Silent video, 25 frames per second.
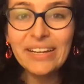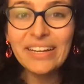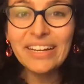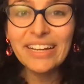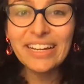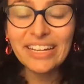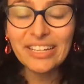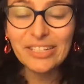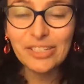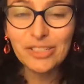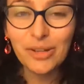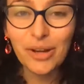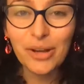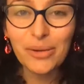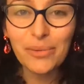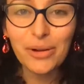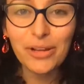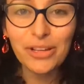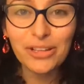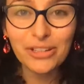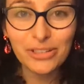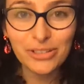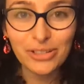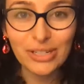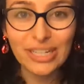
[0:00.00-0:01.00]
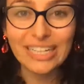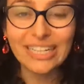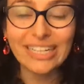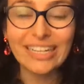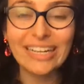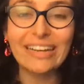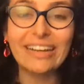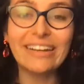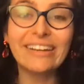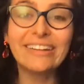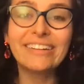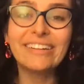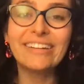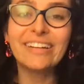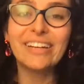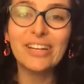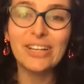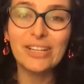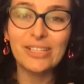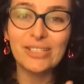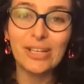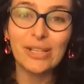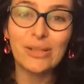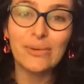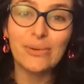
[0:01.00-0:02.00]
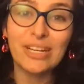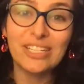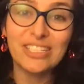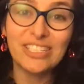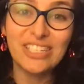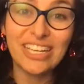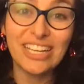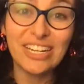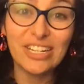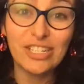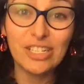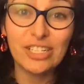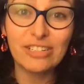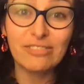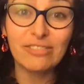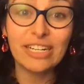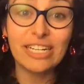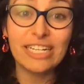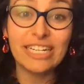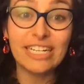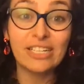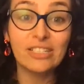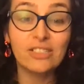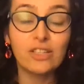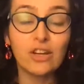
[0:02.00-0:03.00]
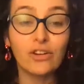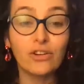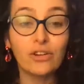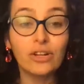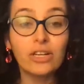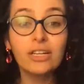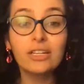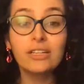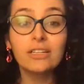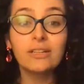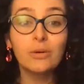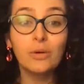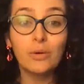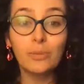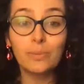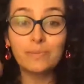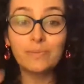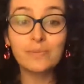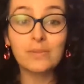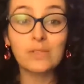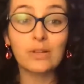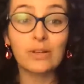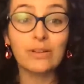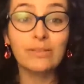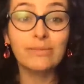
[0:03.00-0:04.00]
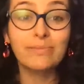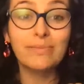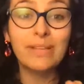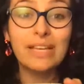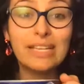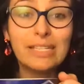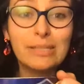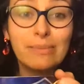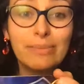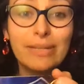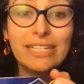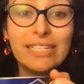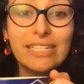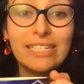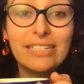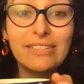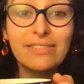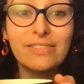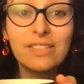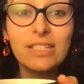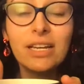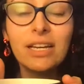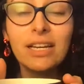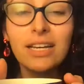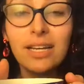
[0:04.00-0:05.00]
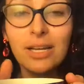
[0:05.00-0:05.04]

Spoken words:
enjoy what you're drinking, because otherwise you get a shit reading. So expletives,